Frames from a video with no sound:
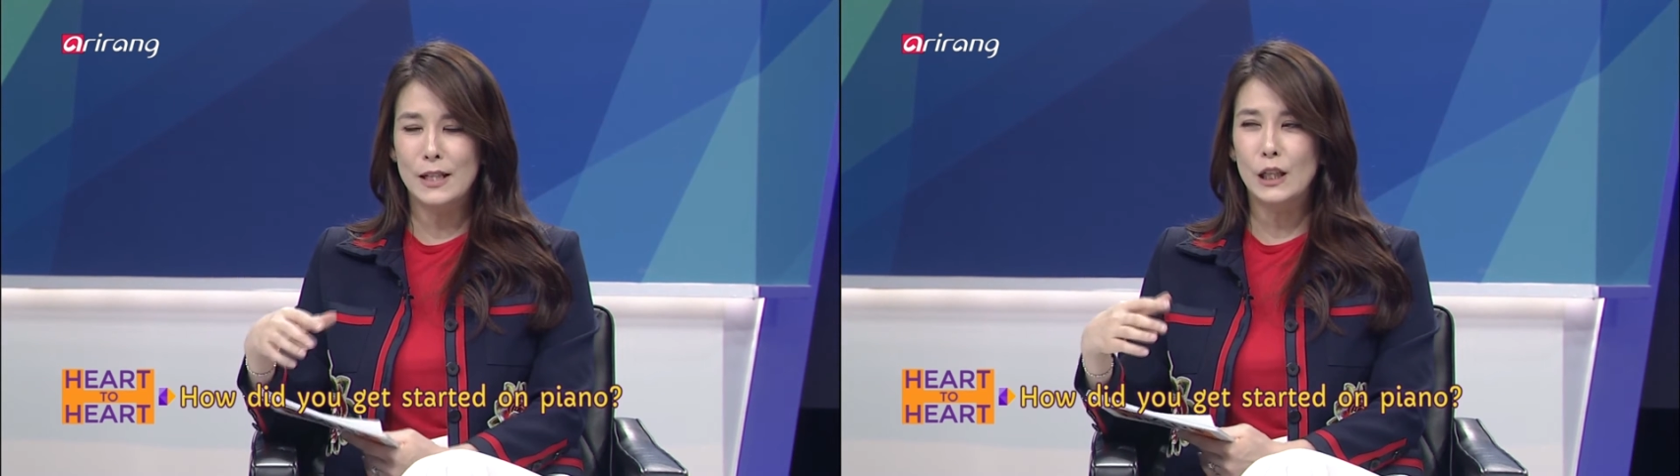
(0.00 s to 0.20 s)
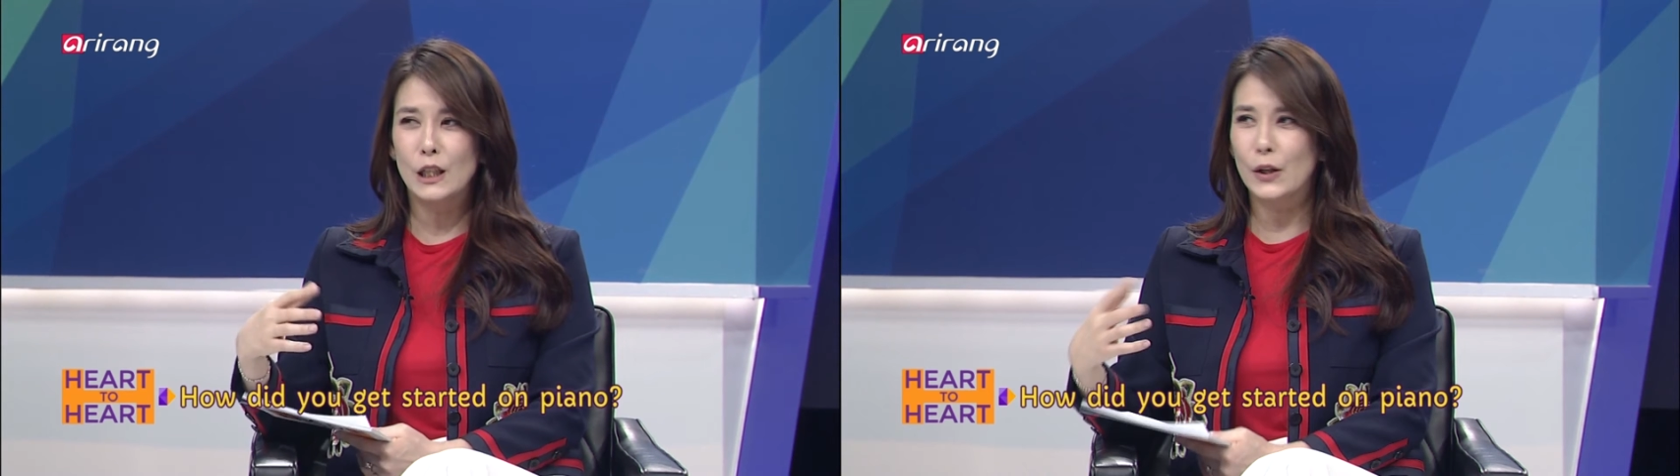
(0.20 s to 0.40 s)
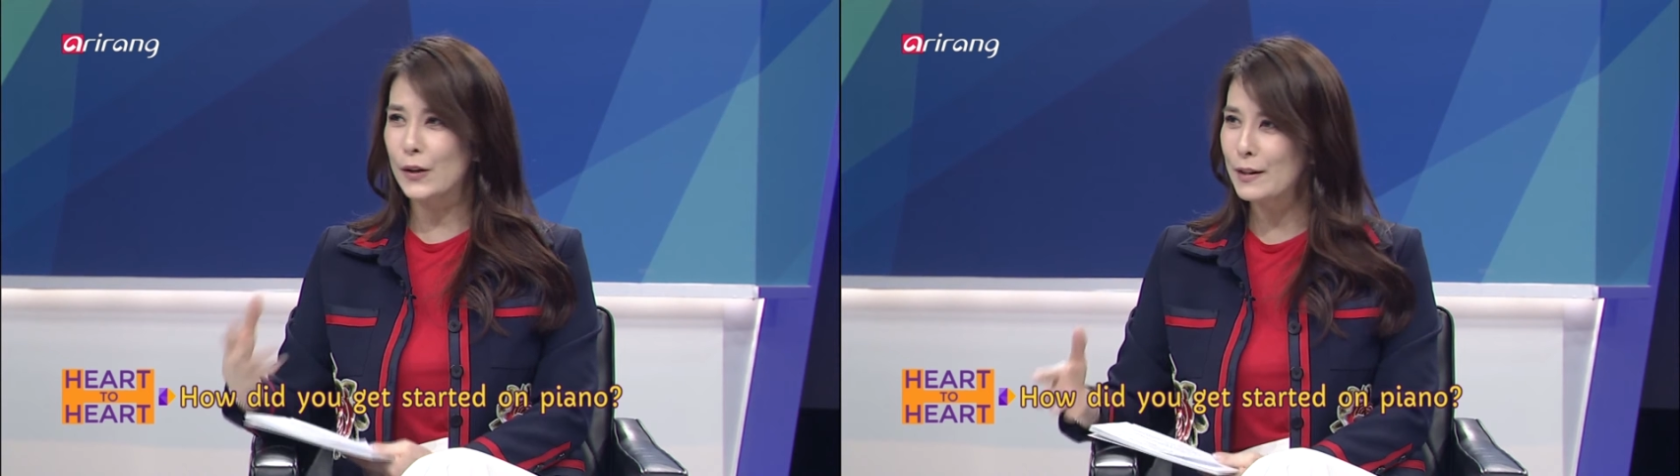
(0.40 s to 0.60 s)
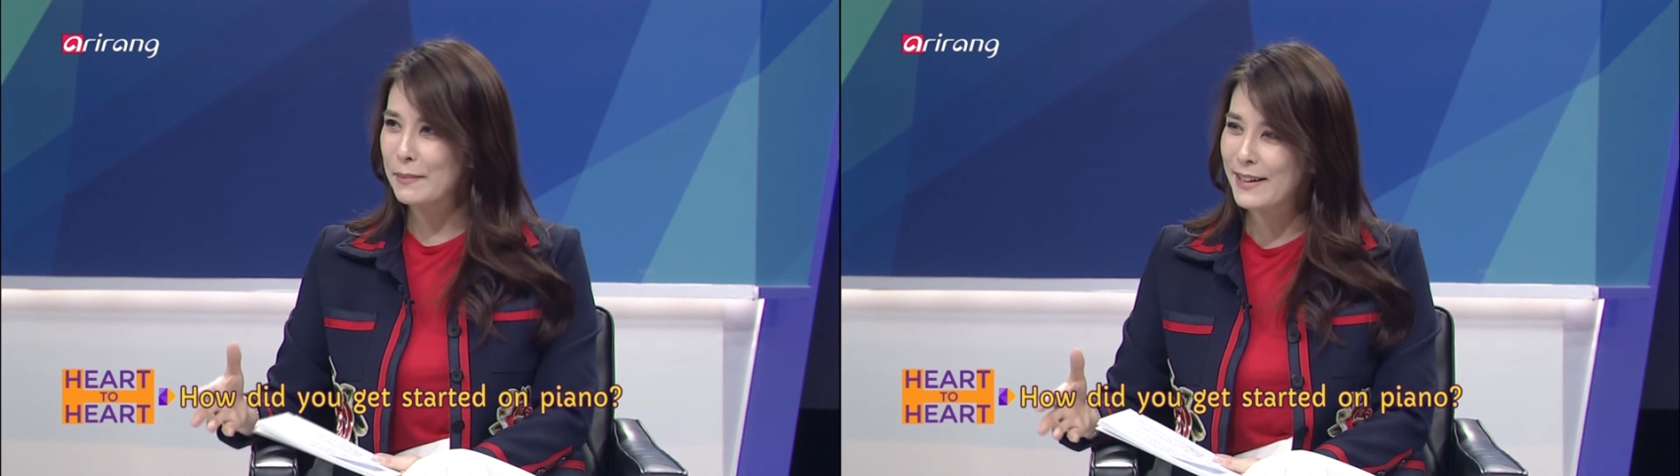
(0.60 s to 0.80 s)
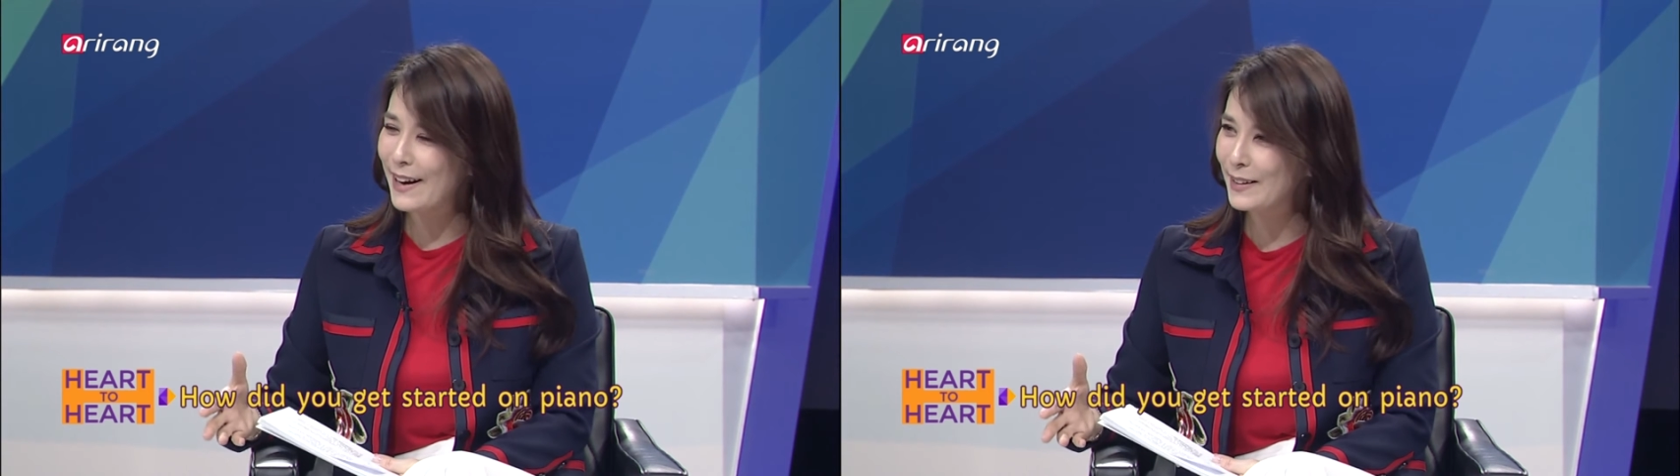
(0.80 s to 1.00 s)
to learn the
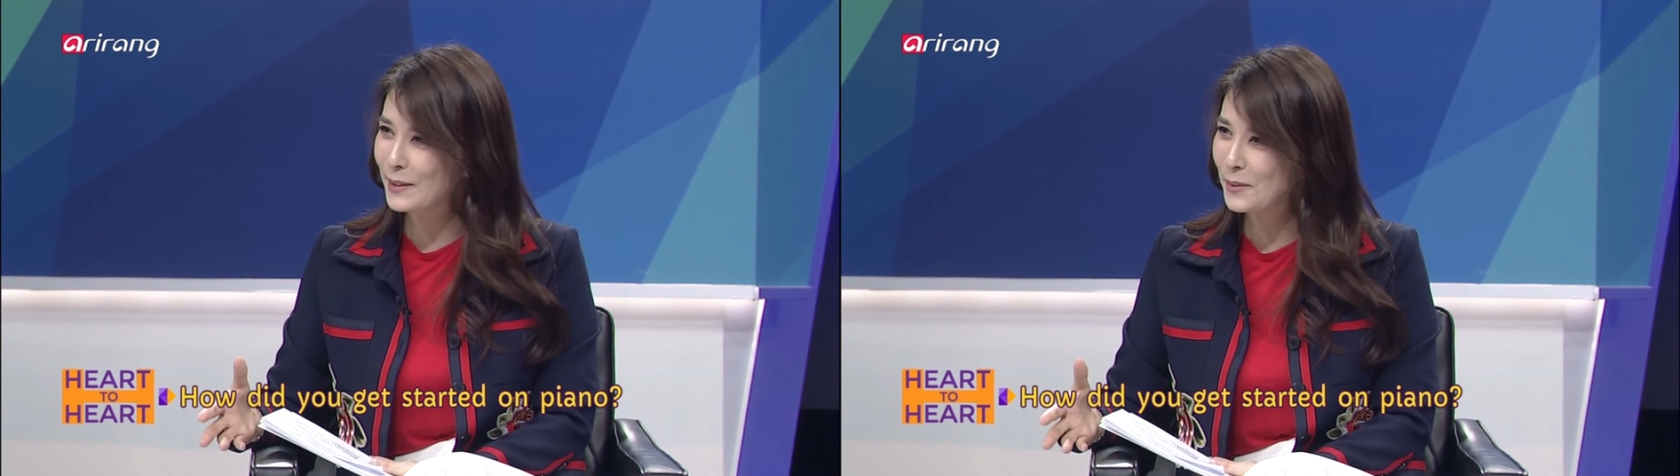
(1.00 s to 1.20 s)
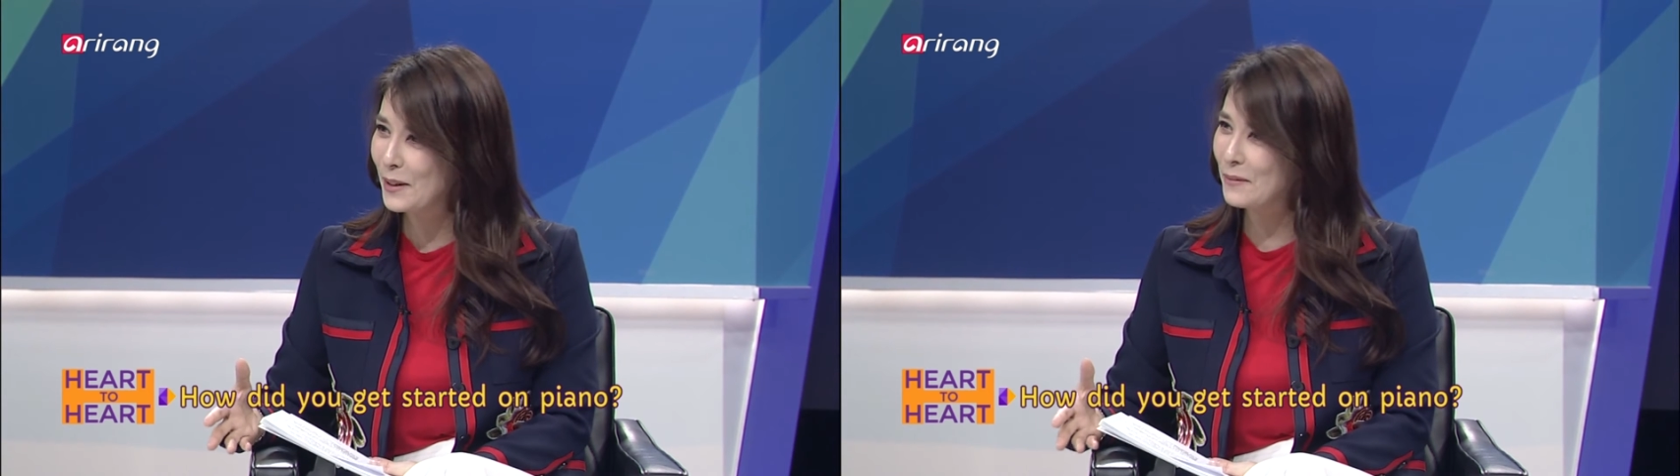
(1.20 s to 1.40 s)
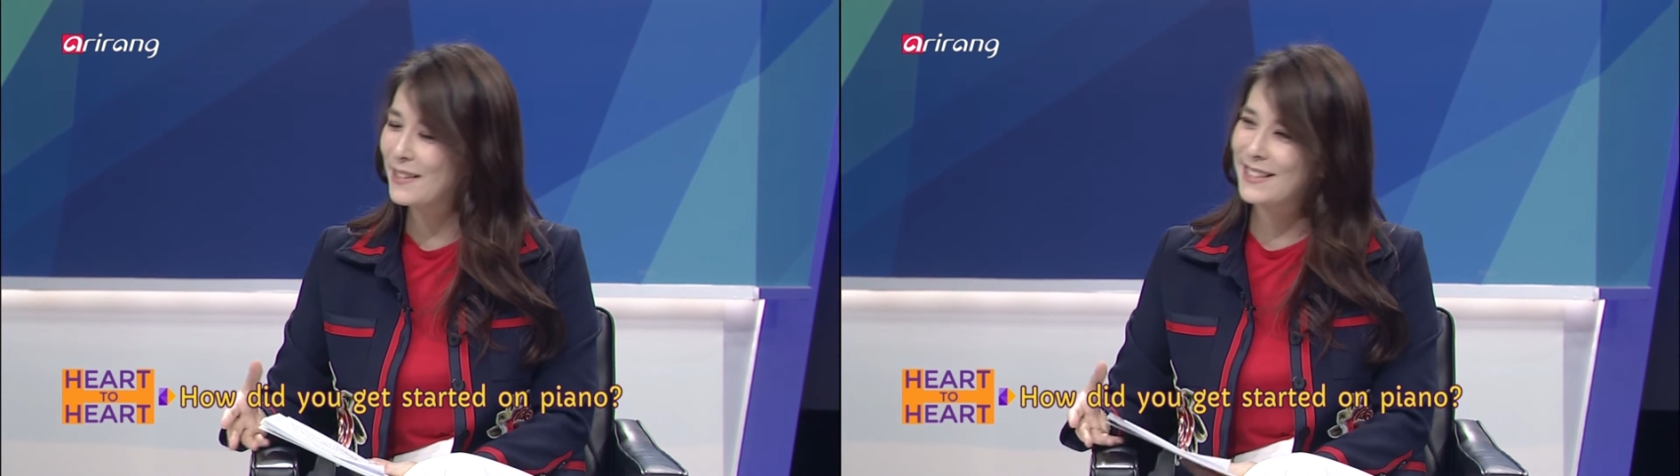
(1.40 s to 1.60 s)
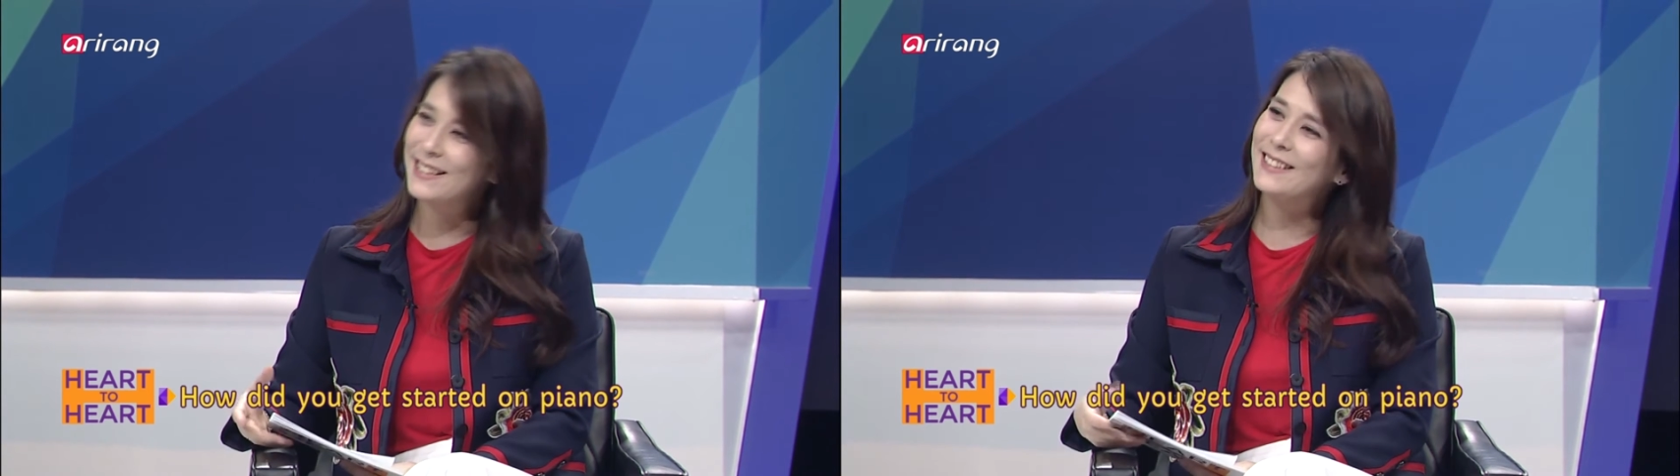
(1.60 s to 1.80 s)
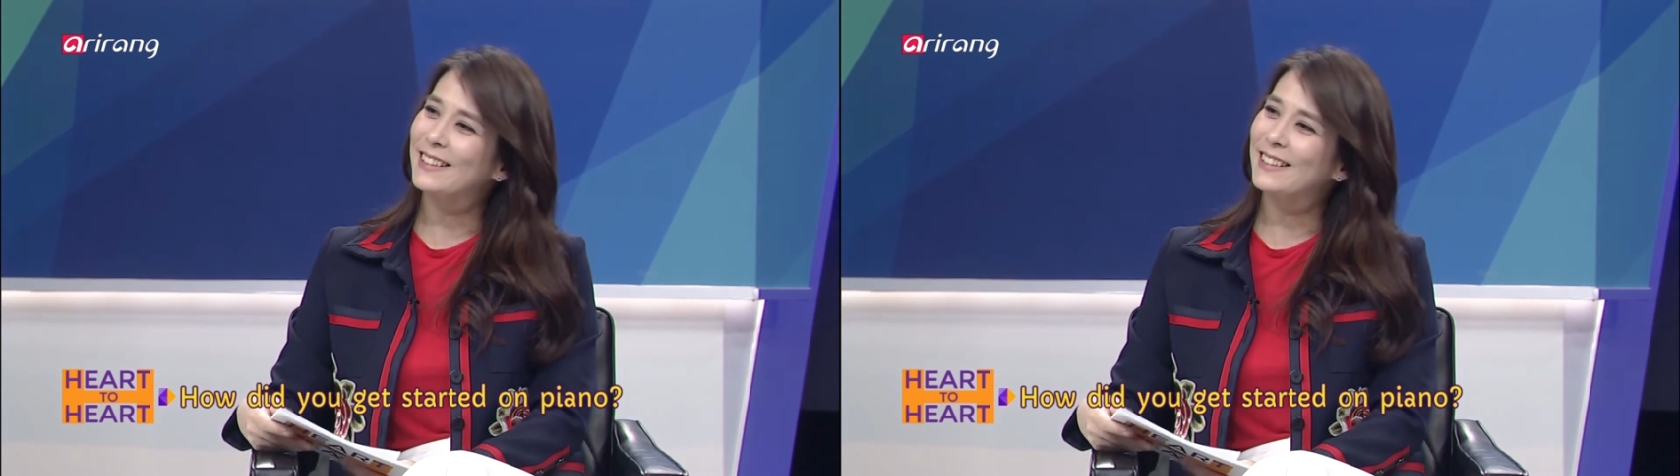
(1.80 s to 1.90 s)
piano? When was it?